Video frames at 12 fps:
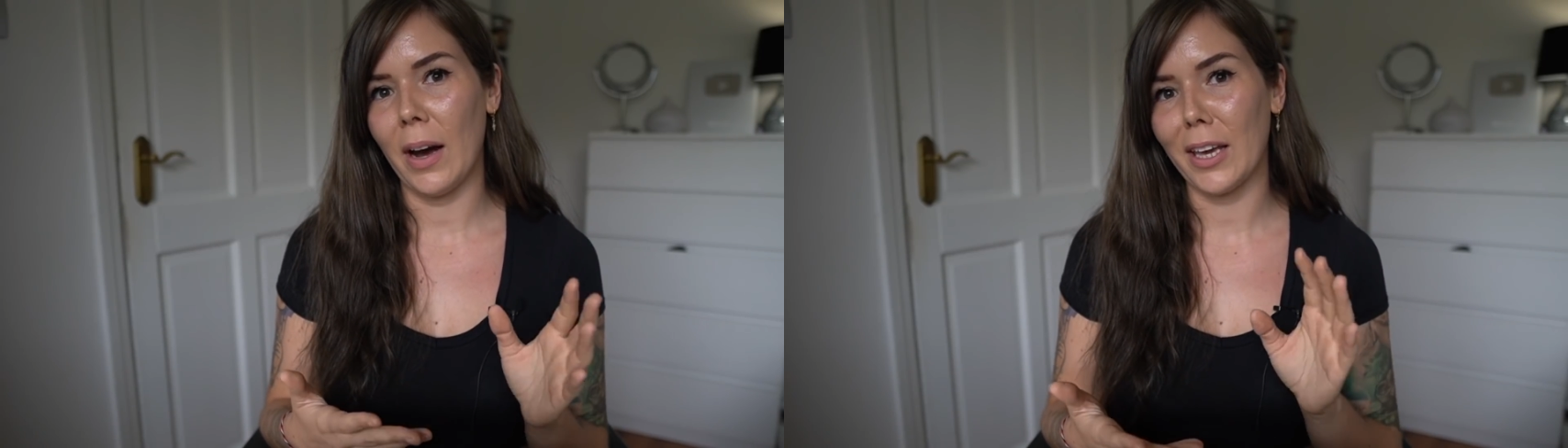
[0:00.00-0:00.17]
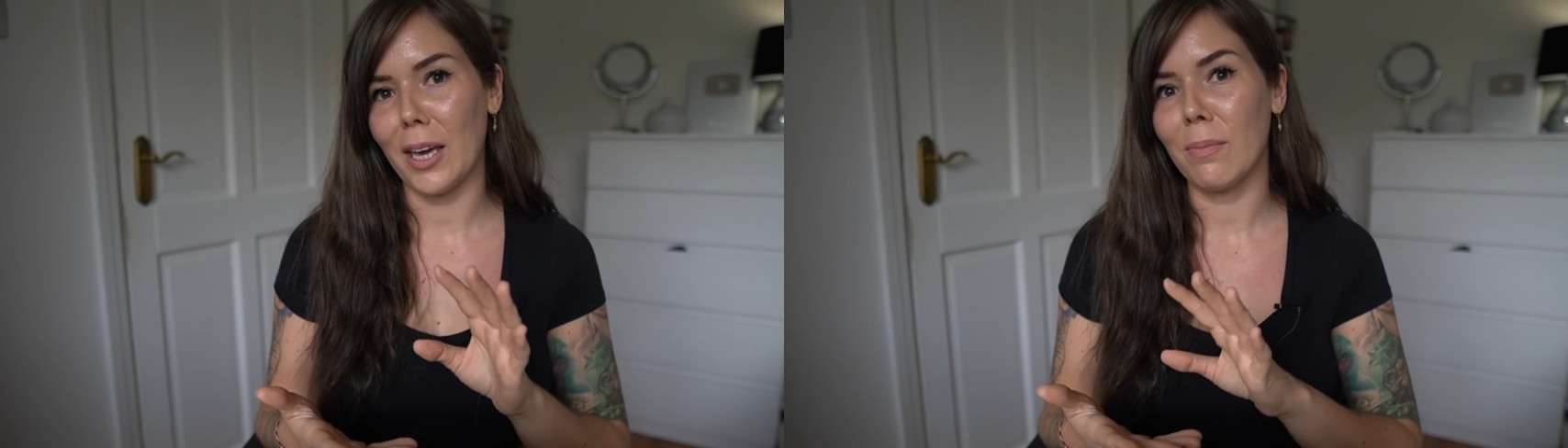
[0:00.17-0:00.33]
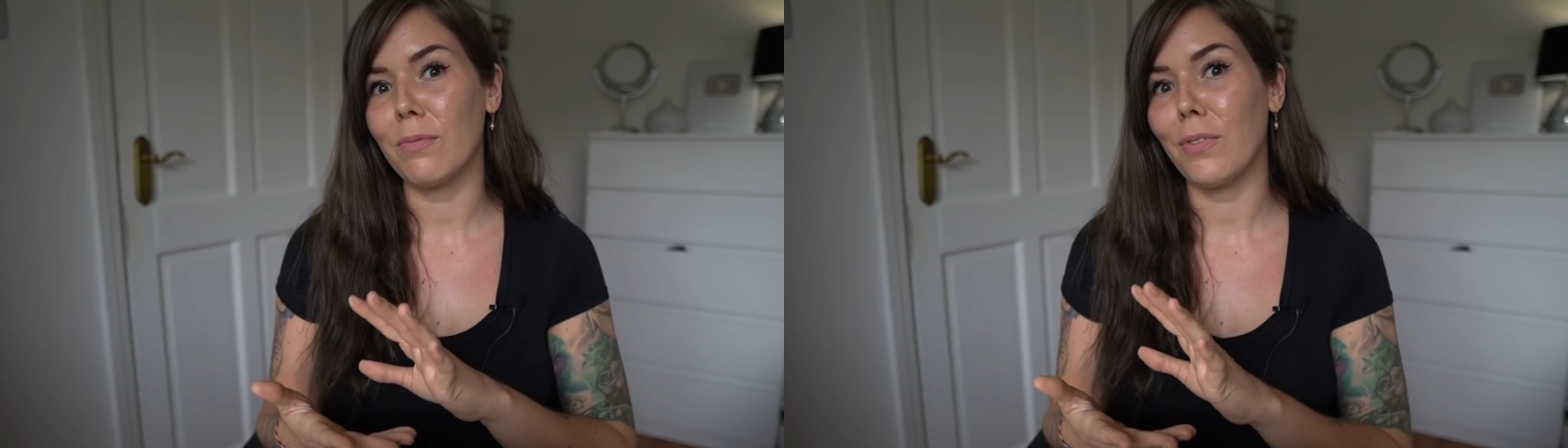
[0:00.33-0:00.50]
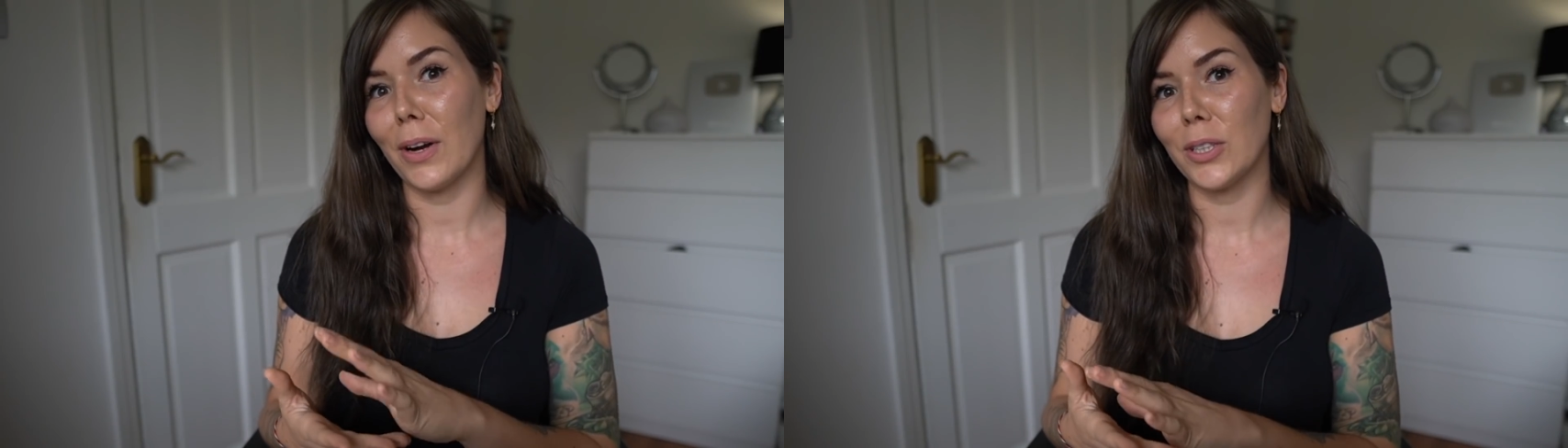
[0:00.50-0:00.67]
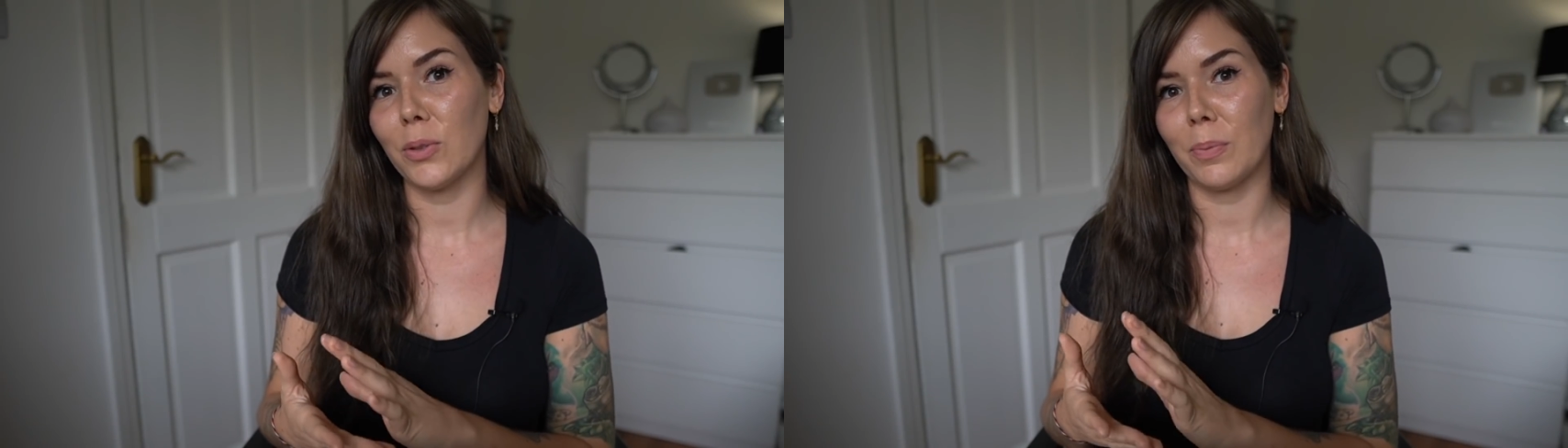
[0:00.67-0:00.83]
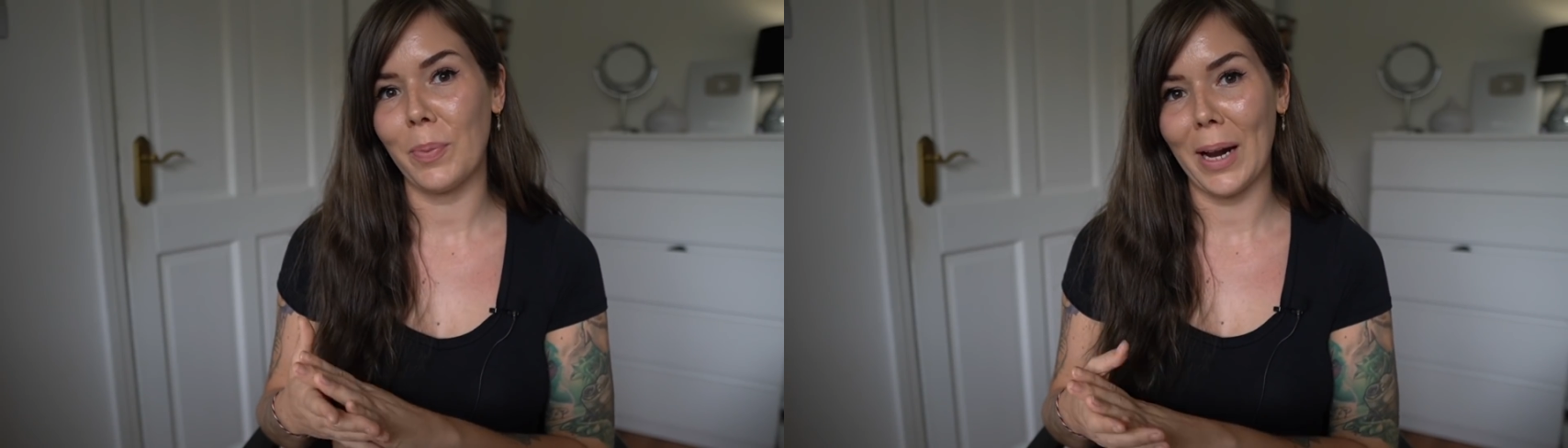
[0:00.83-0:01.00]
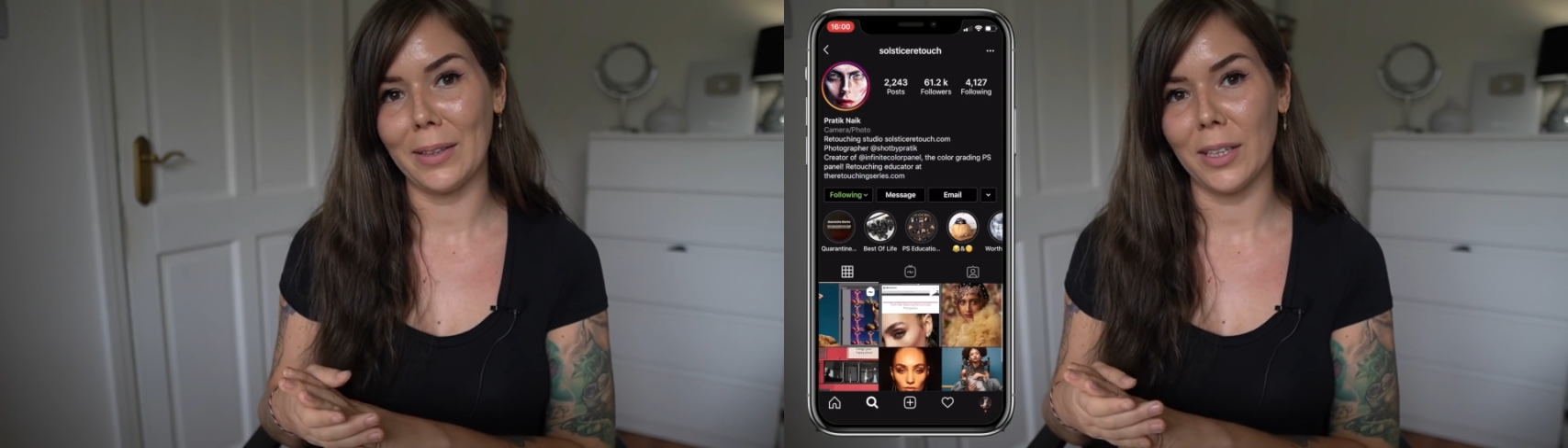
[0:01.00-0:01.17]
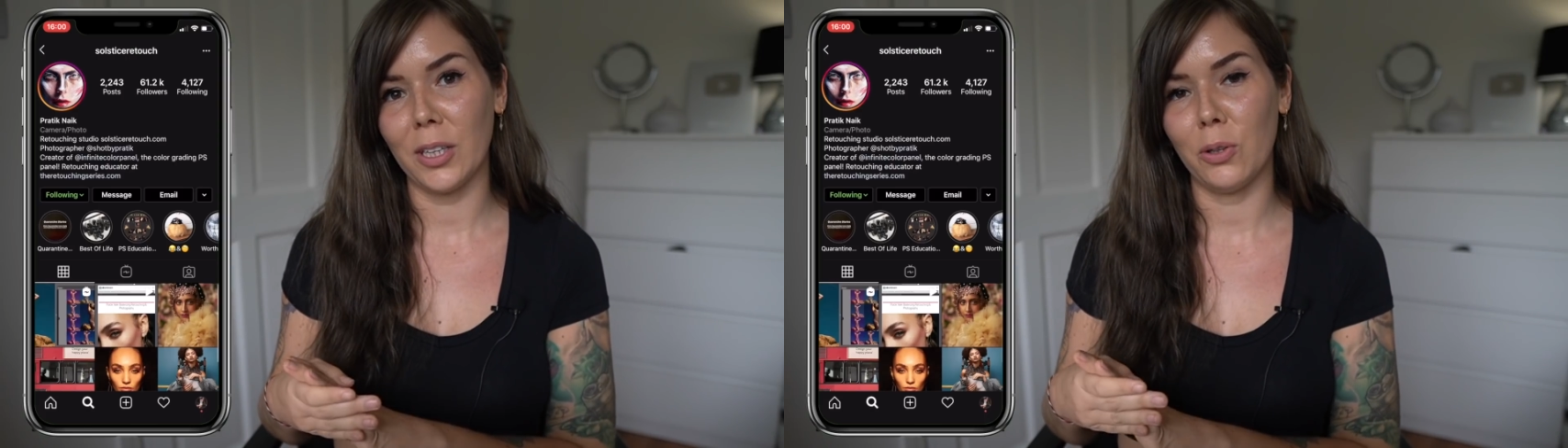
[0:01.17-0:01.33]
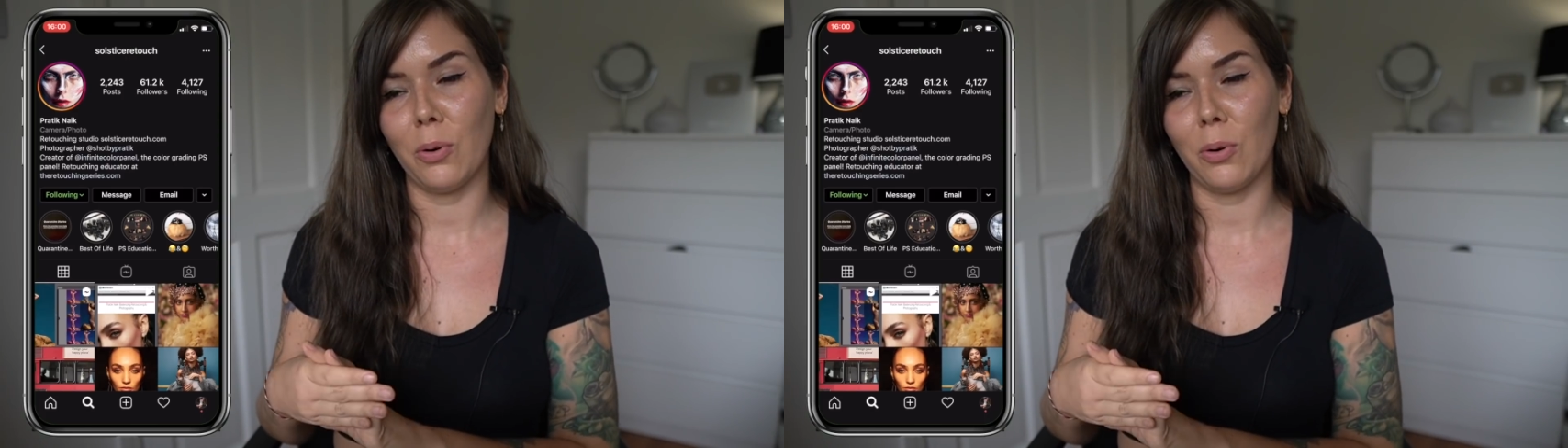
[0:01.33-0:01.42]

I am friends with Pratik,